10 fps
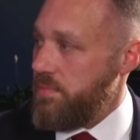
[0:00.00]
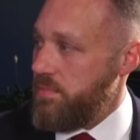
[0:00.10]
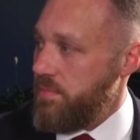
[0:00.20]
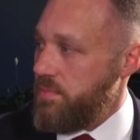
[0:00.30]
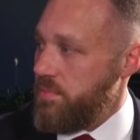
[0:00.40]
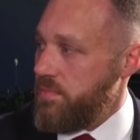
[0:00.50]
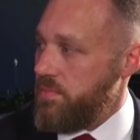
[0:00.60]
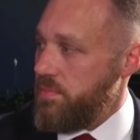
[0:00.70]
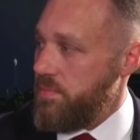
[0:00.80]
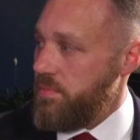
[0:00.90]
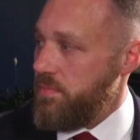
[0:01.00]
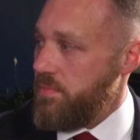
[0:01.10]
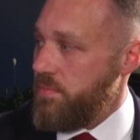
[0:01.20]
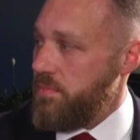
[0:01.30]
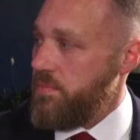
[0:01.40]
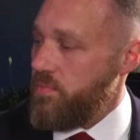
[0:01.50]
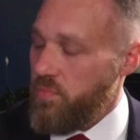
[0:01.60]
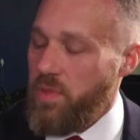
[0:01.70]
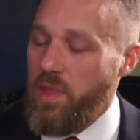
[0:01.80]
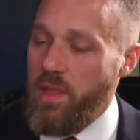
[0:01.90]

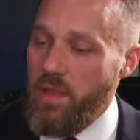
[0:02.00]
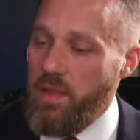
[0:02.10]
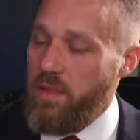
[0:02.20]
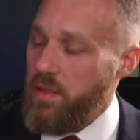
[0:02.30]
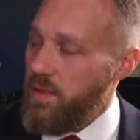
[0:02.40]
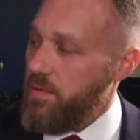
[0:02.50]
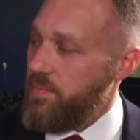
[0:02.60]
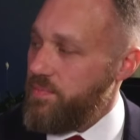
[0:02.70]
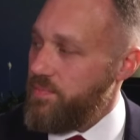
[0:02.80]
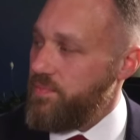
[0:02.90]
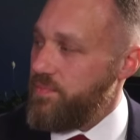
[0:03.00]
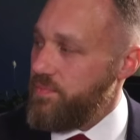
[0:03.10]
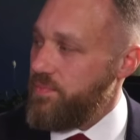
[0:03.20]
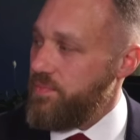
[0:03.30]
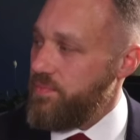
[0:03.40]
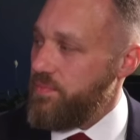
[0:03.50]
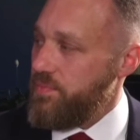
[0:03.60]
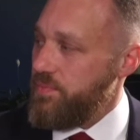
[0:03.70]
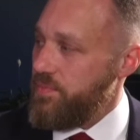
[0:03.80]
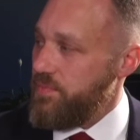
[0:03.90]

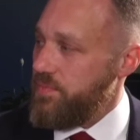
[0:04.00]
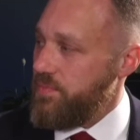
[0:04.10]
(not speaking)